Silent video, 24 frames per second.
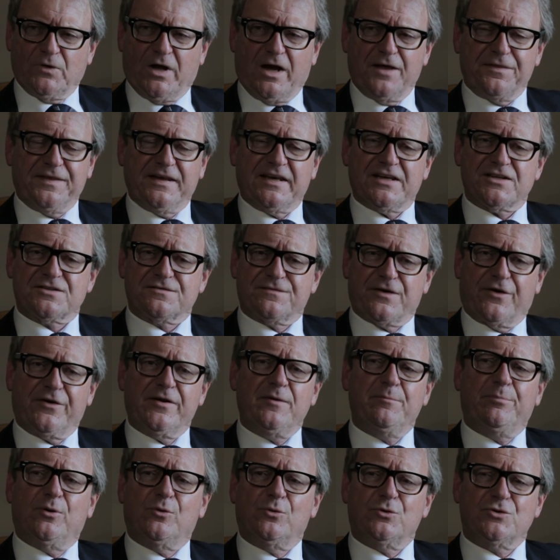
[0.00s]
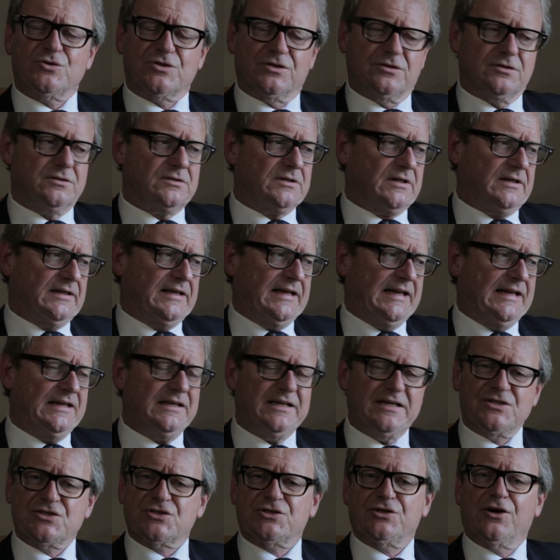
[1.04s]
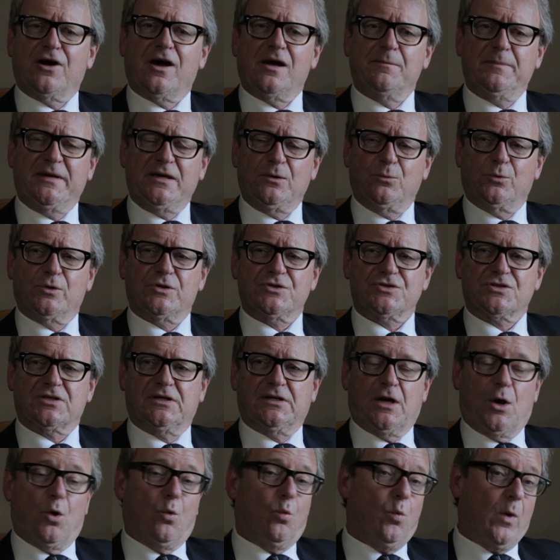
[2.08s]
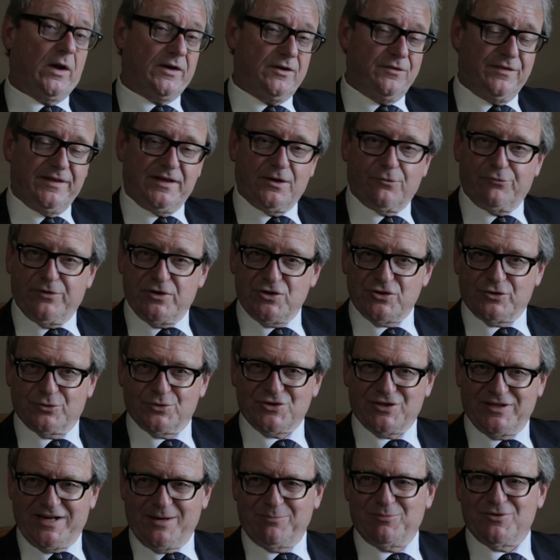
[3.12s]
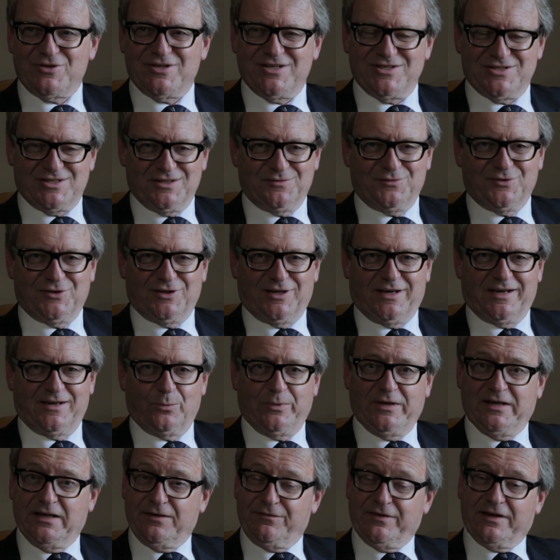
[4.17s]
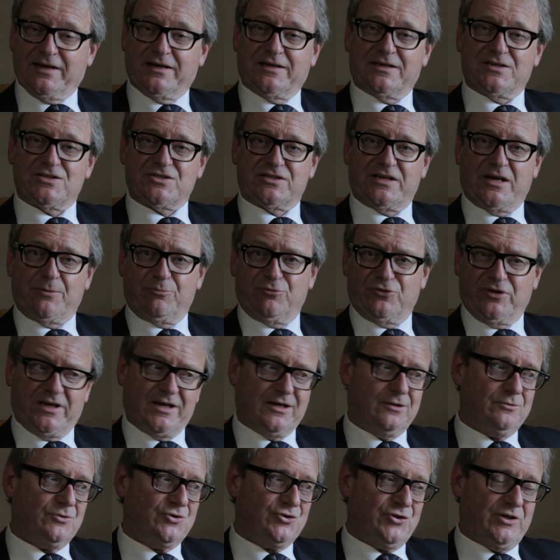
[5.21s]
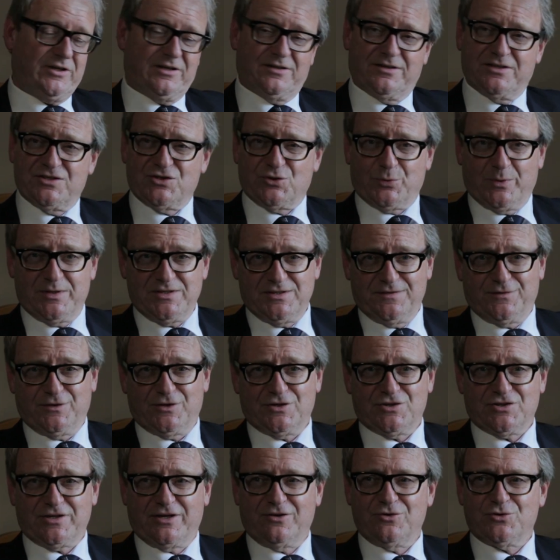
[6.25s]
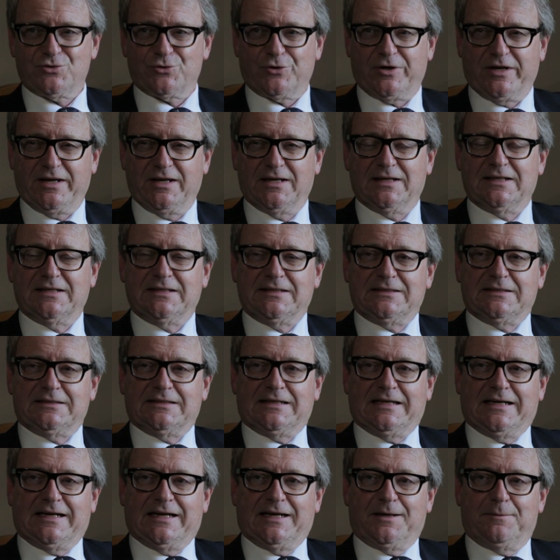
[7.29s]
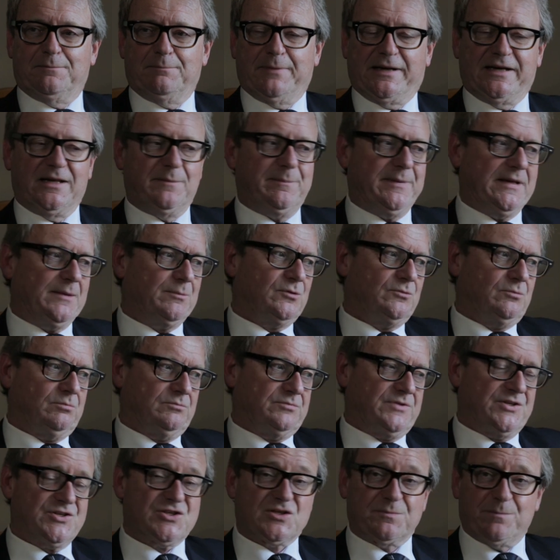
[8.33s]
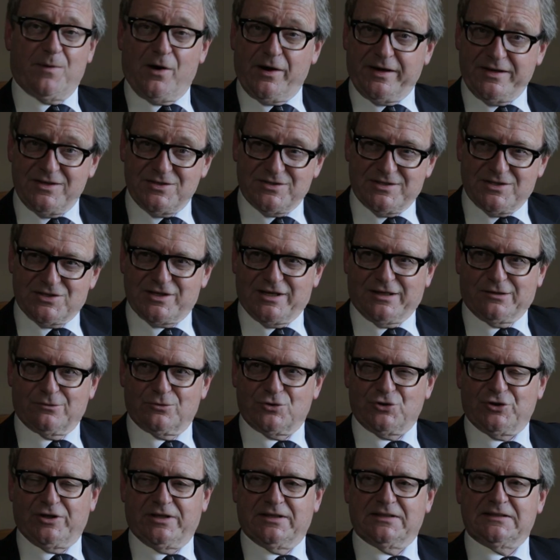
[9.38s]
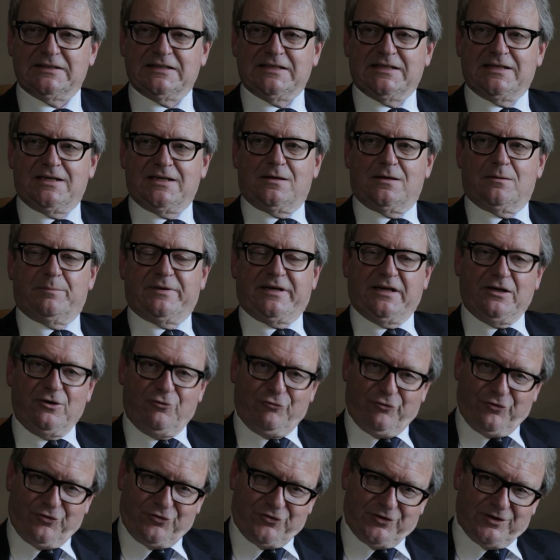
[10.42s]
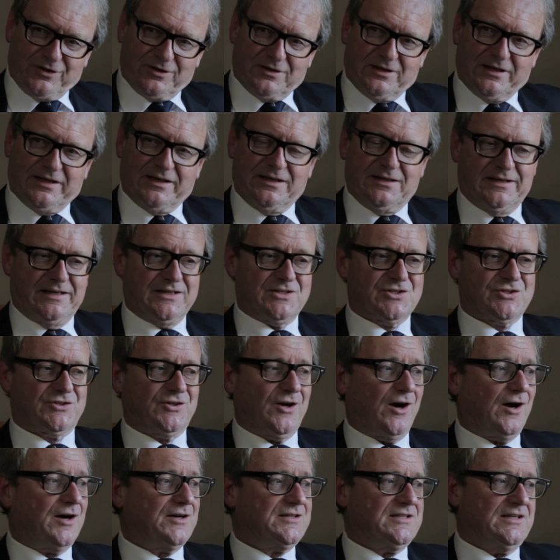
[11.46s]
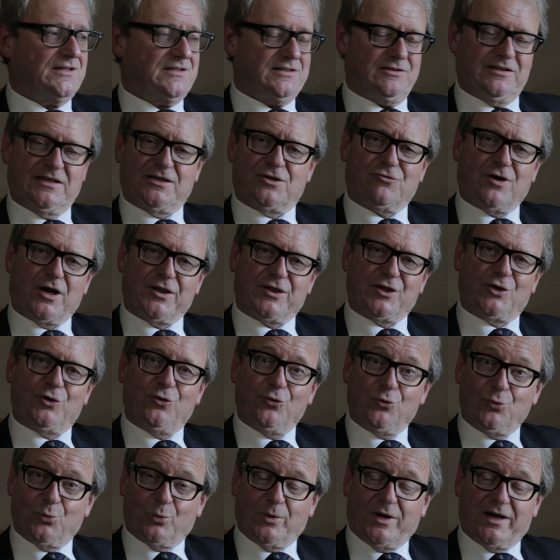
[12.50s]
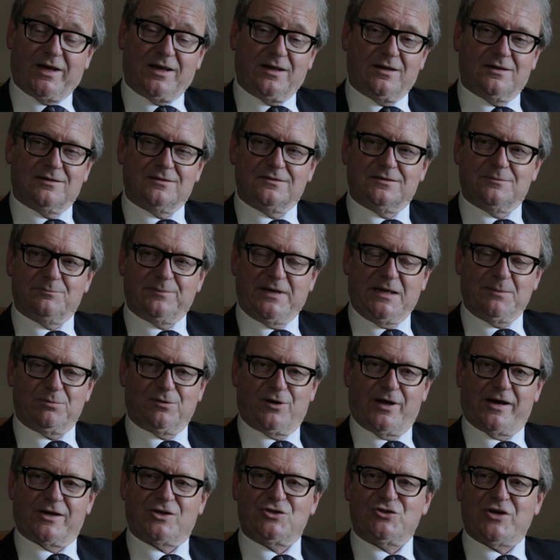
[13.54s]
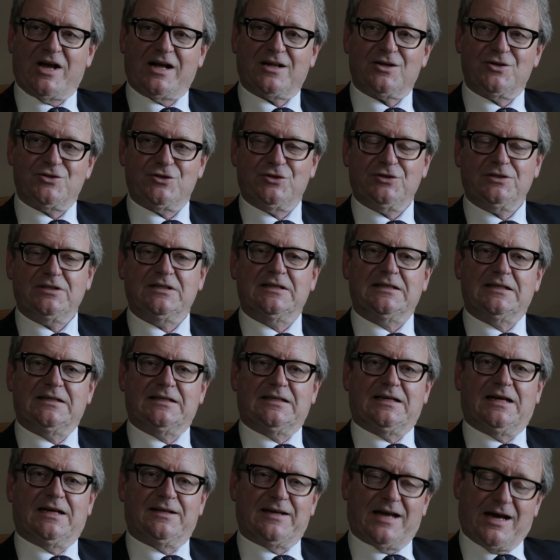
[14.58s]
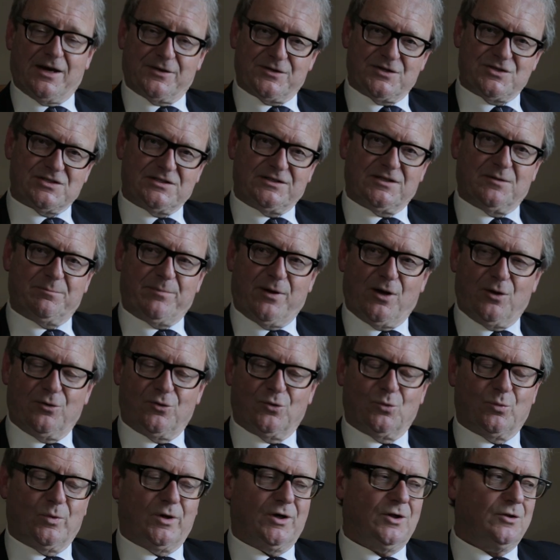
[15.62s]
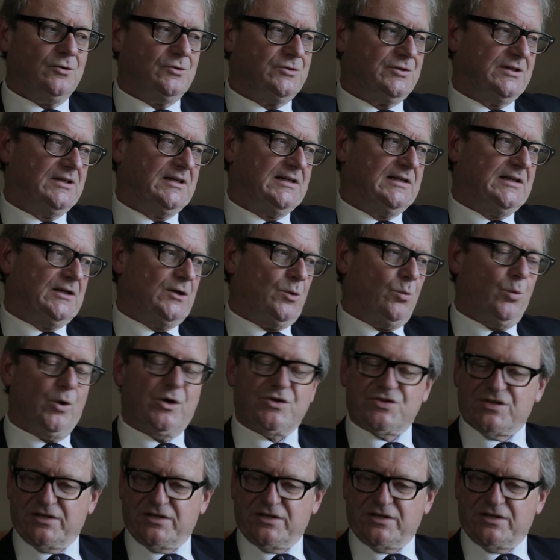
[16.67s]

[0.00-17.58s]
I think it's very important. In his time, he was one of the original celebrities, if you like. We're living in a celebrity culture in this 21st century. Many people despise this culture. But interestingly, it started in a rather good way. People like Shackleton and others in the polar world were